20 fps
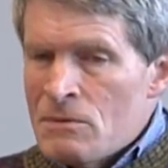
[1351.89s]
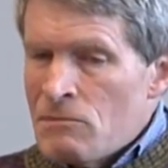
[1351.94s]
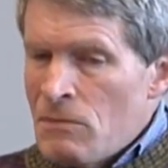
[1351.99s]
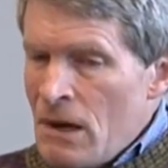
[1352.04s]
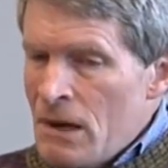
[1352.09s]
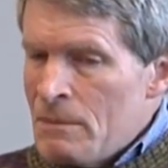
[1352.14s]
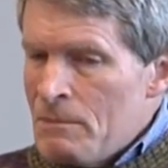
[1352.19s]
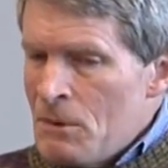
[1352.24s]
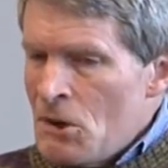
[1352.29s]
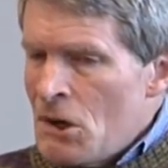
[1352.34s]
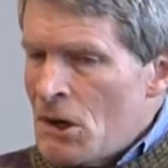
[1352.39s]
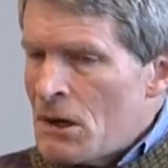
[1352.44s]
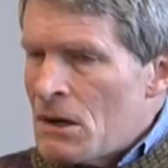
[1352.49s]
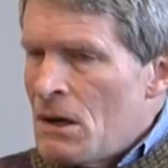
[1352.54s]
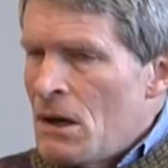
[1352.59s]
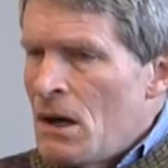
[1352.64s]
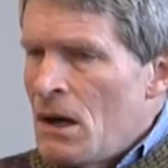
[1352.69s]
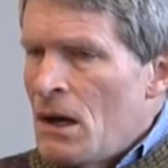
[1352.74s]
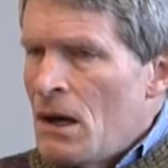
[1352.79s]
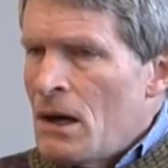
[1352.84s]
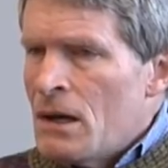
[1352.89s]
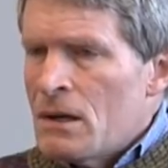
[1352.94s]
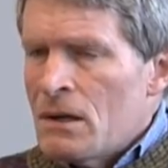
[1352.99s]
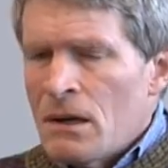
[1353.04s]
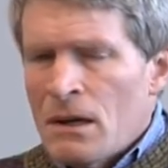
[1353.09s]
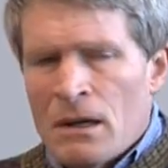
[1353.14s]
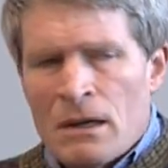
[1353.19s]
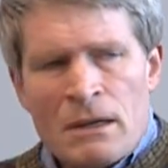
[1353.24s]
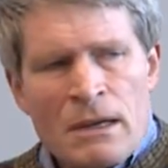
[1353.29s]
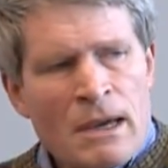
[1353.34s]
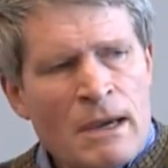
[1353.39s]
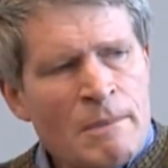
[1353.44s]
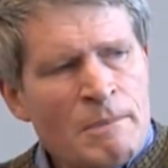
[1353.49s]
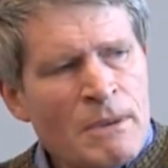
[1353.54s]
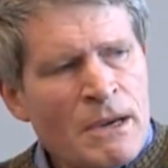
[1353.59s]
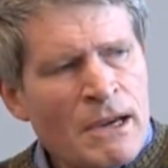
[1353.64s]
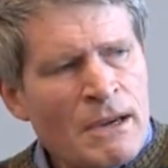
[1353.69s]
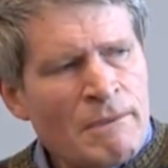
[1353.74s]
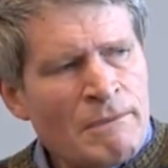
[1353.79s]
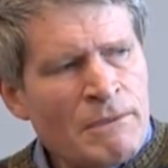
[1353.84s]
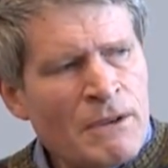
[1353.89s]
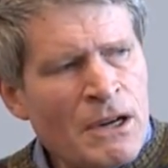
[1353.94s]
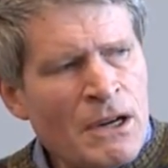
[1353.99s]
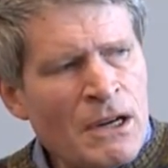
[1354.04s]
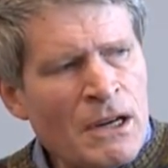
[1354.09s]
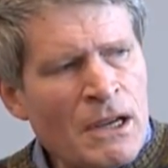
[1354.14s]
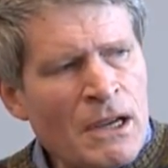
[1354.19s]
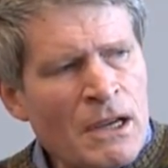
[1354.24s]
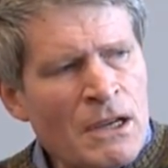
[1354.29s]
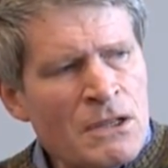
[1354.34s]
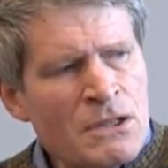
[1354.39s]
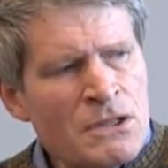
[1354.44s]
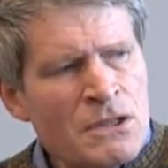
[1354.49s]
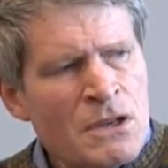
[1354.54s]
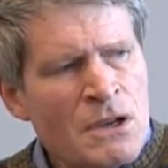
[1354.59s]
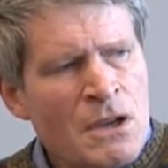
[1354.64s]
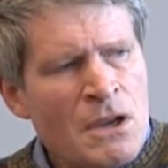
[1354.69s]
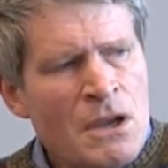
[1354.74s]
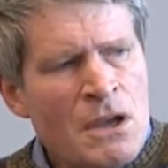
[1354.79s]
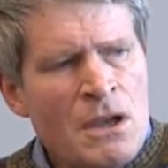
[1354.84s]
write a book on uh, campaign finance